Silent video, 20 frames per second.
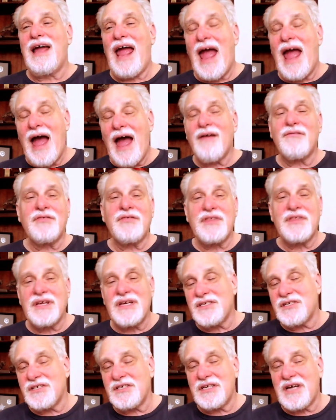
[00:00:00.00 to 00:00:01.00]
have
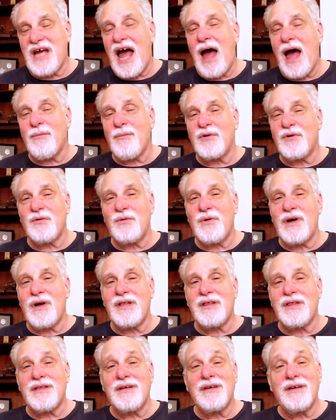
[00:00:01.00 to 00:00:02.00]
things in common
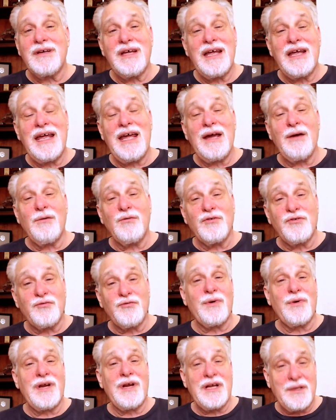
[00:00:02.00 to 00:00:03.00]
with? It was
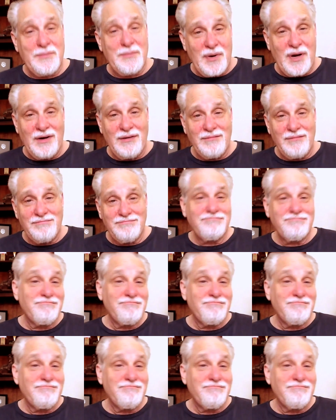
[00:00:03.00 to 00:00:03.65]
Riddick Bowe.